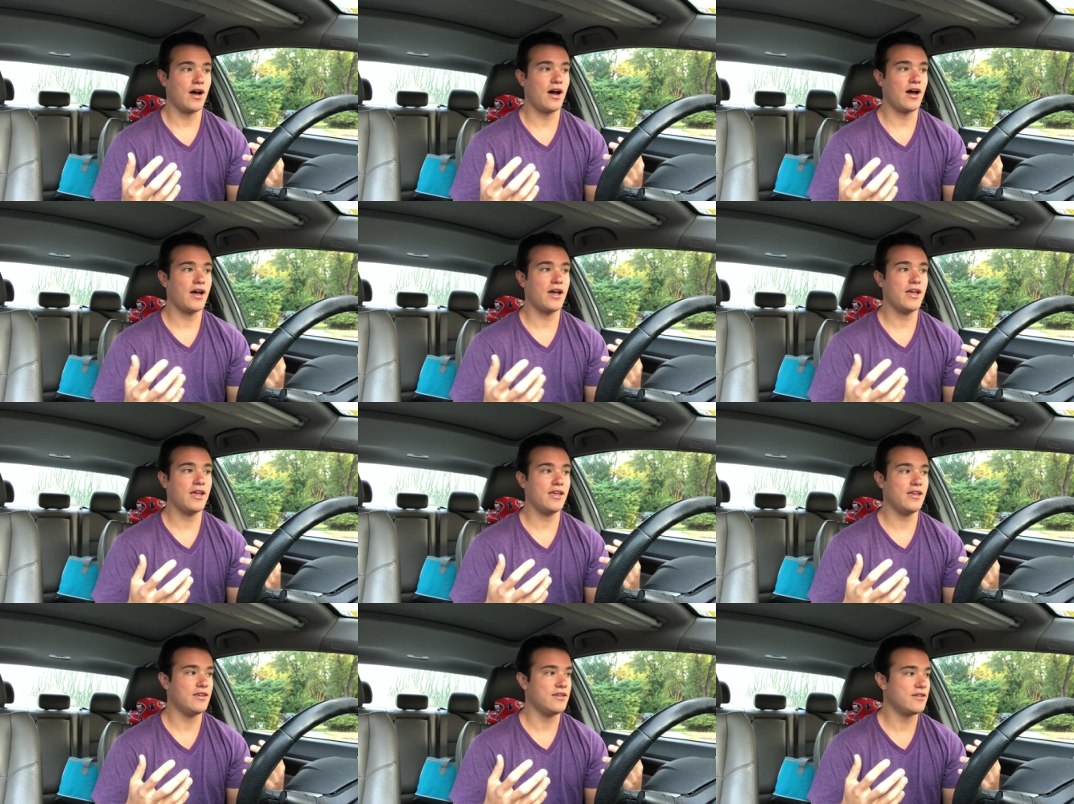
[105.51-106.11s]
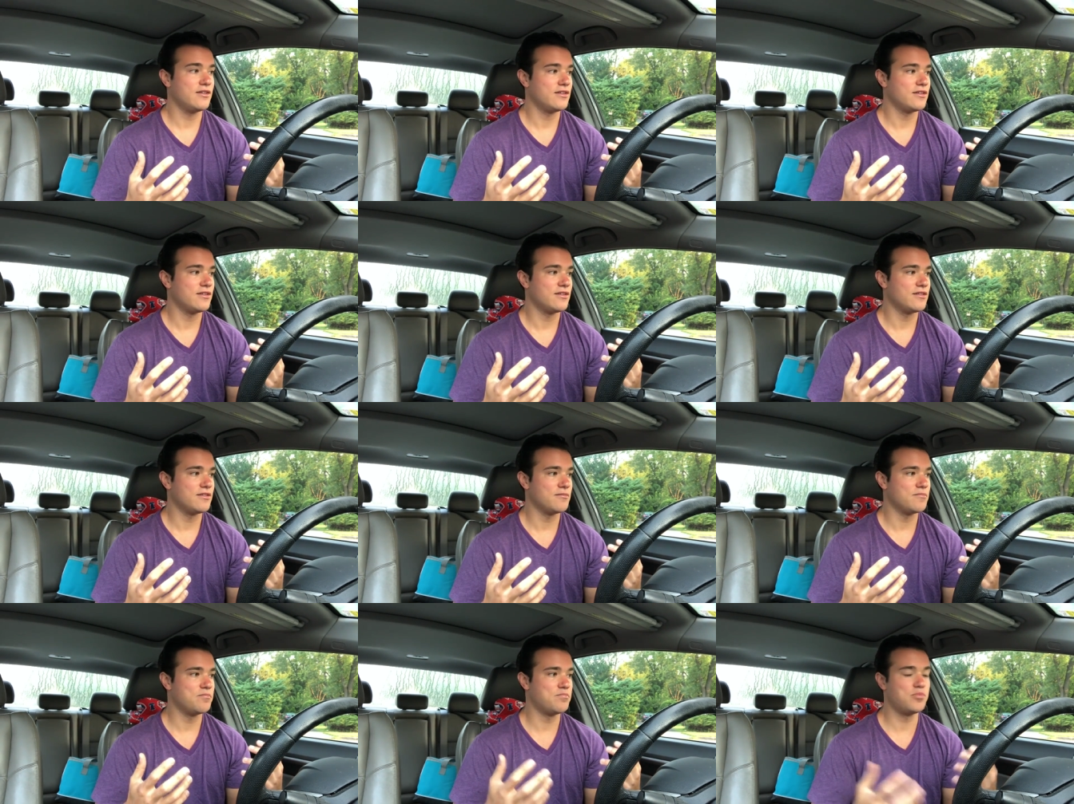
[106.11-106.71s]
I
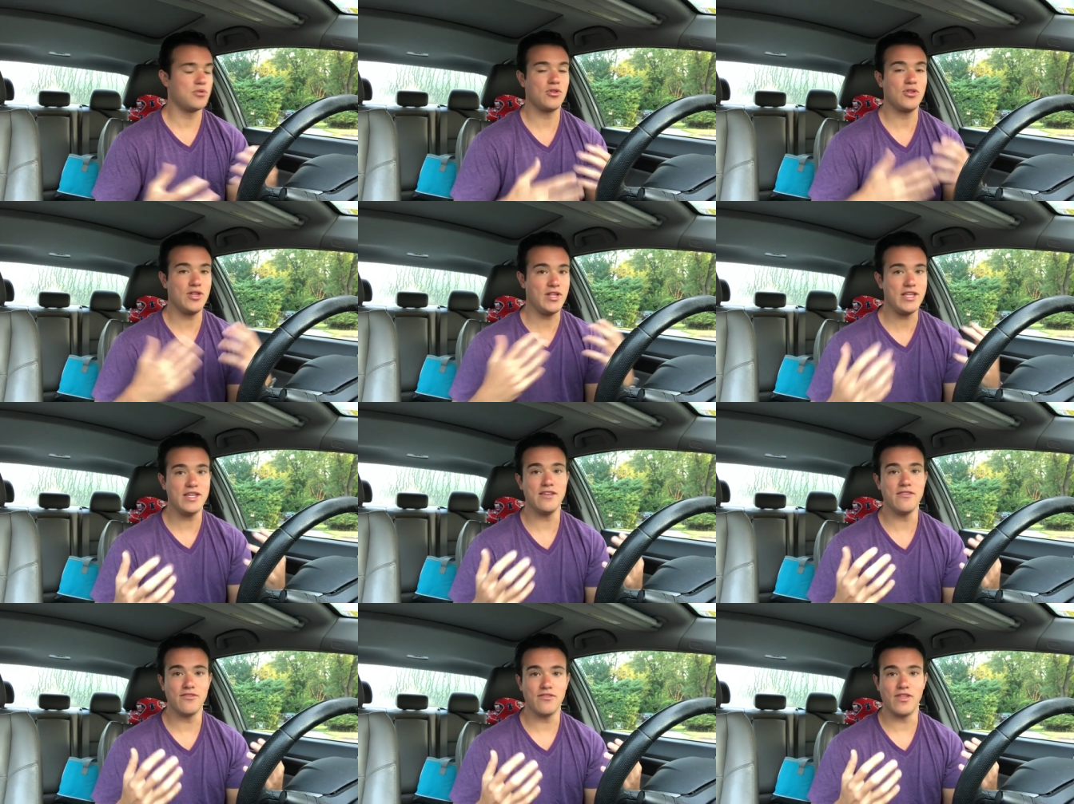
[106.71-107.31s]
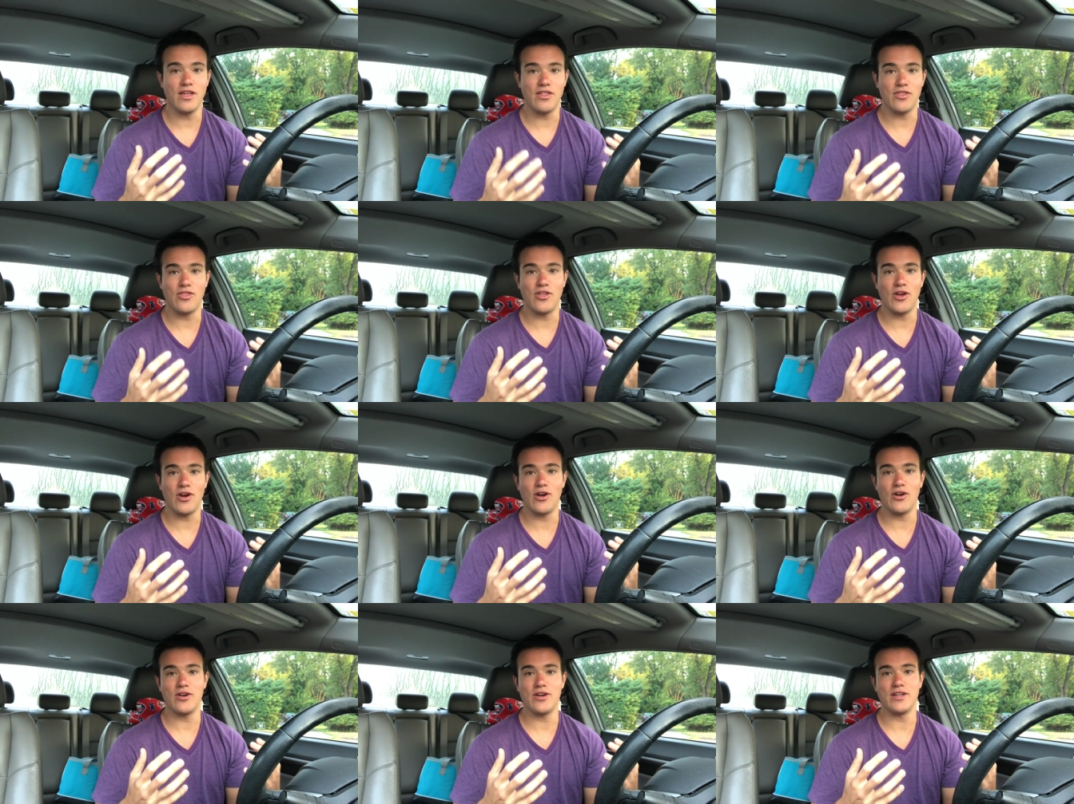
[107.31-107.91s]
believe that
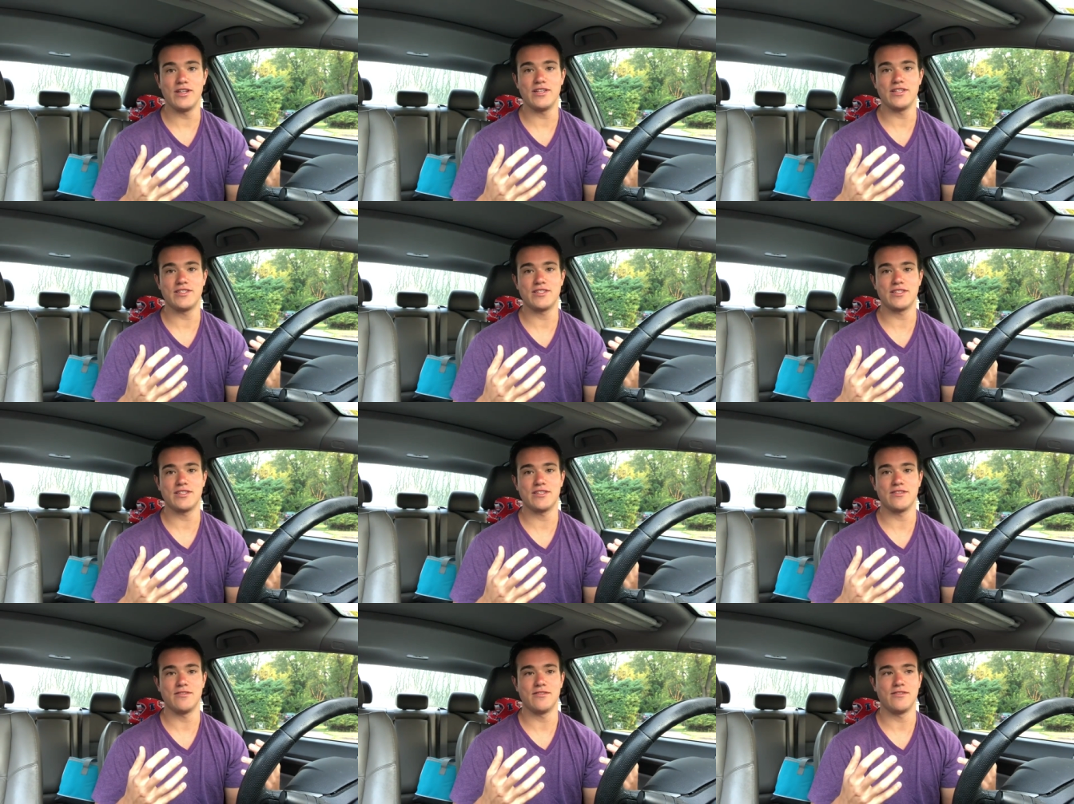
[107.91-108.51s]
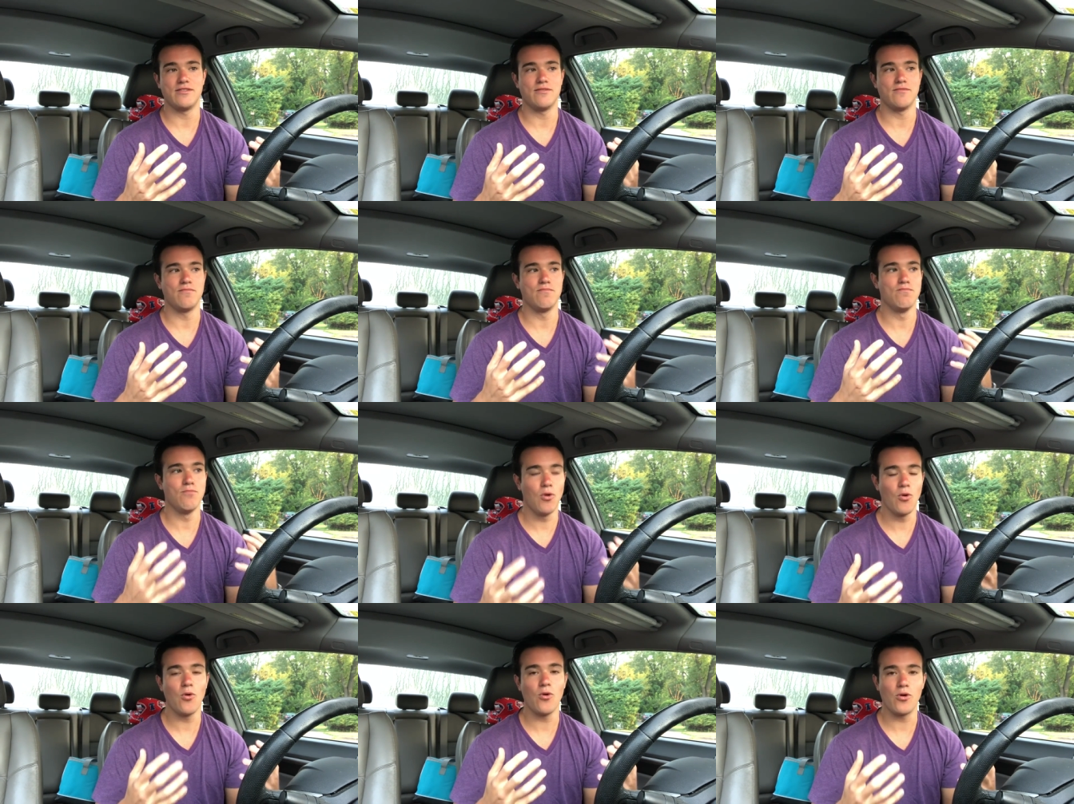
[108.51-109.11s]
there is
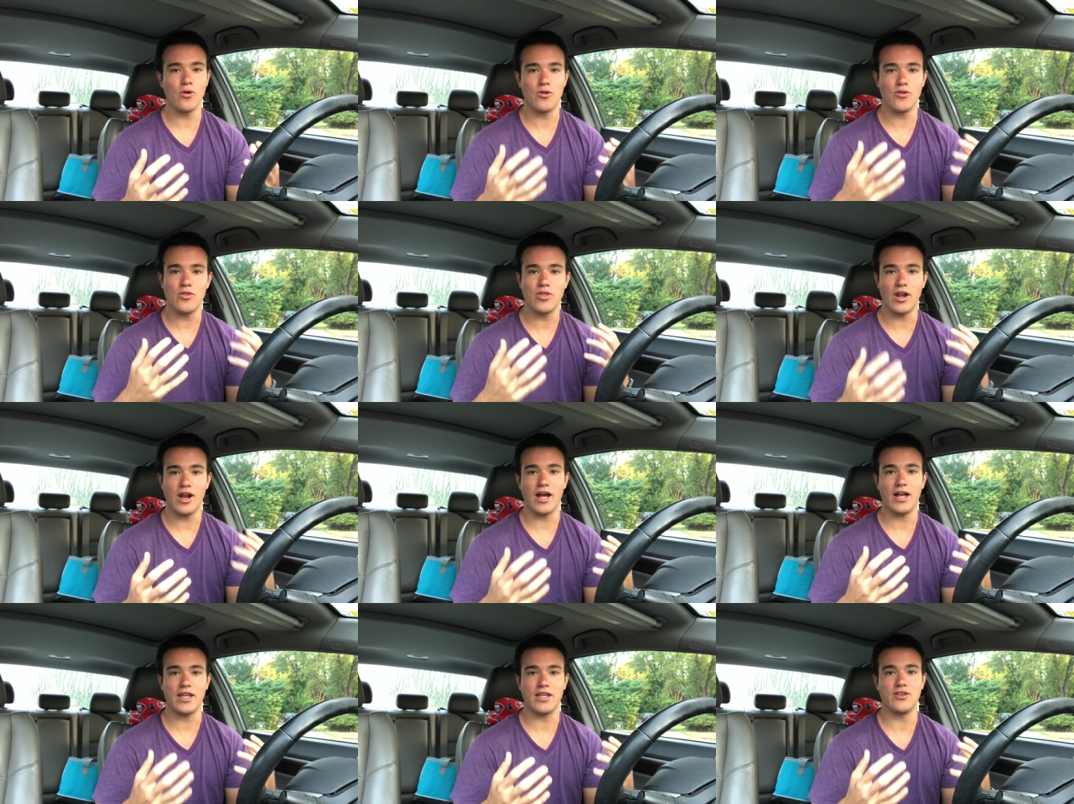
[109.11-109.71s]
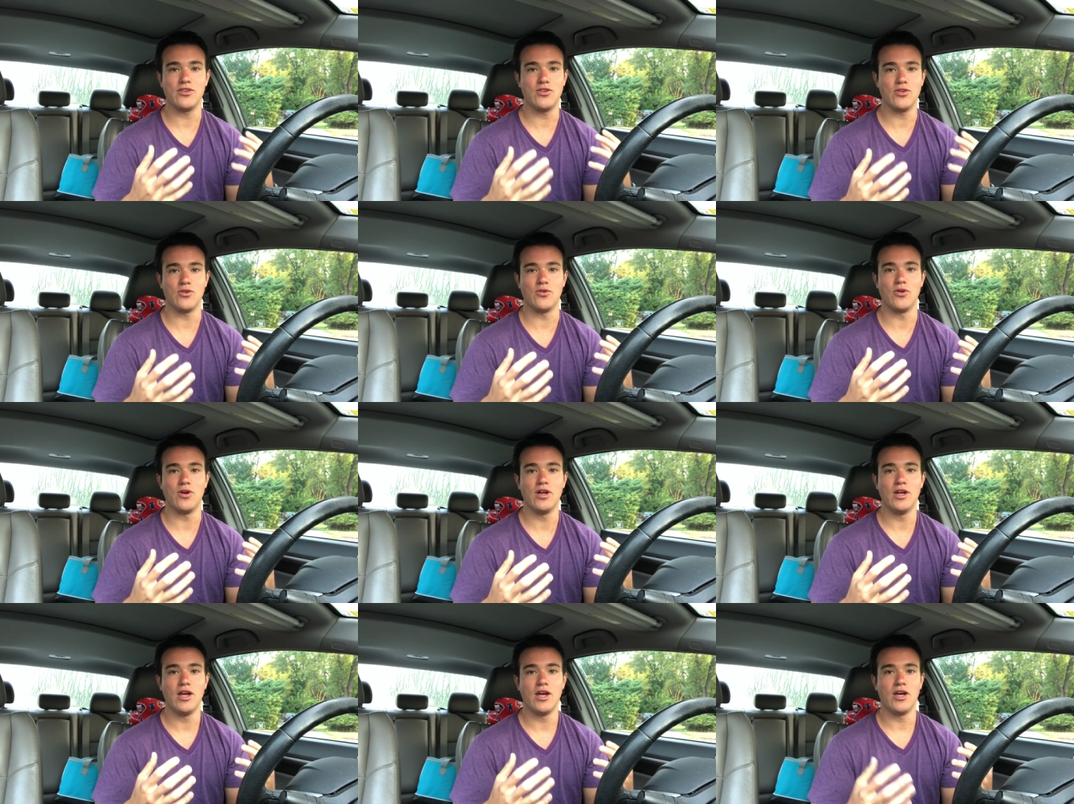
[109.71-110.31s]
more that I can do.